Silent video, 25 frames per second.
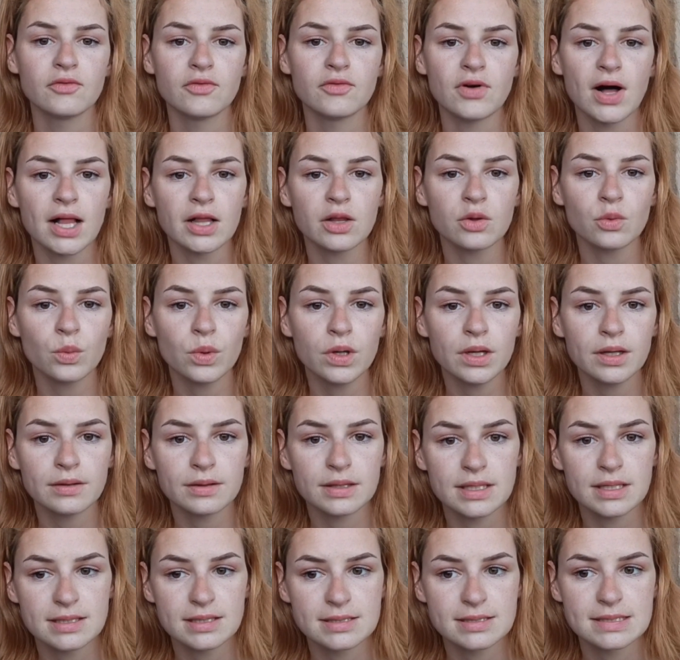
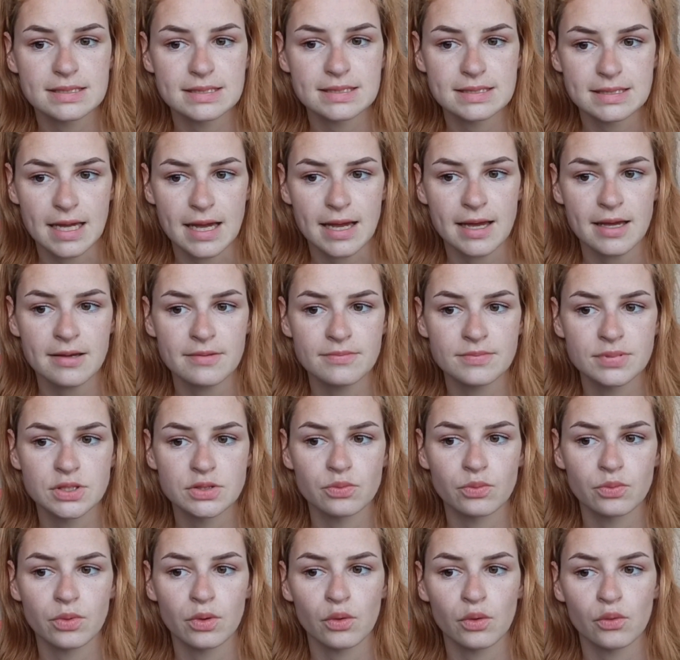Following these
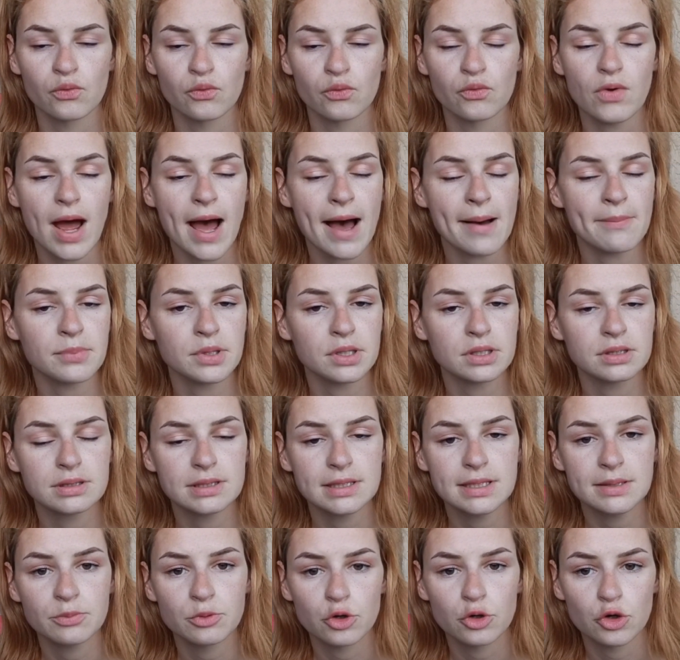steps will
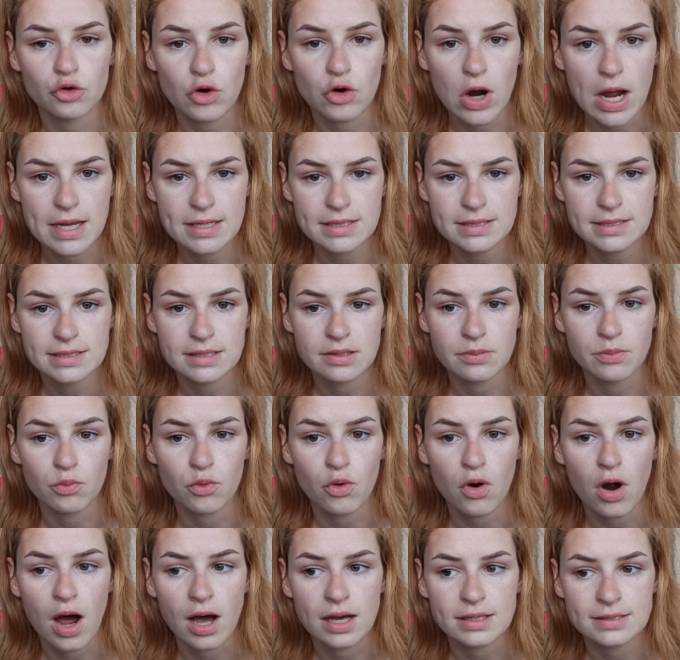rapidly progress the
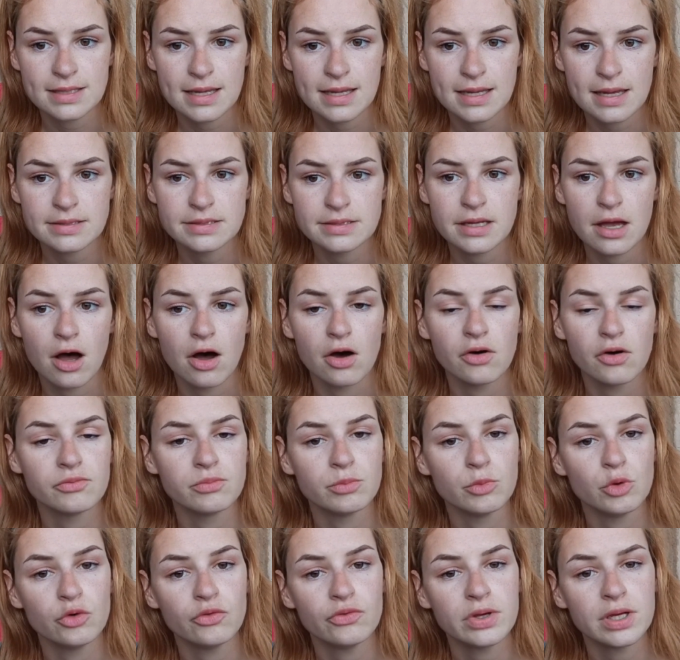process of
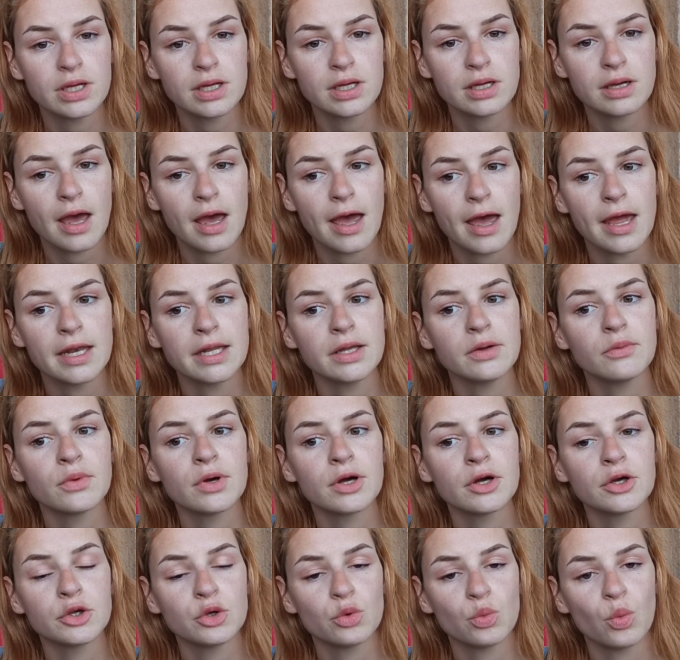moving
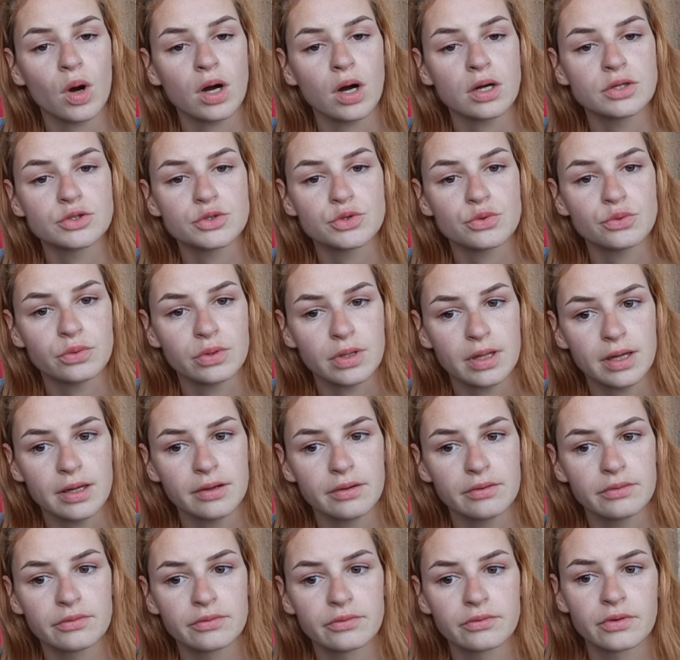anywhere you want to
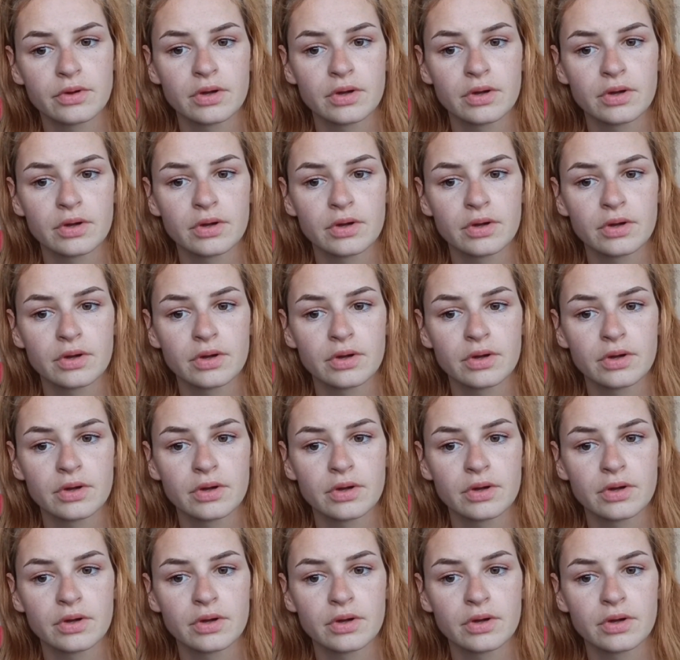live.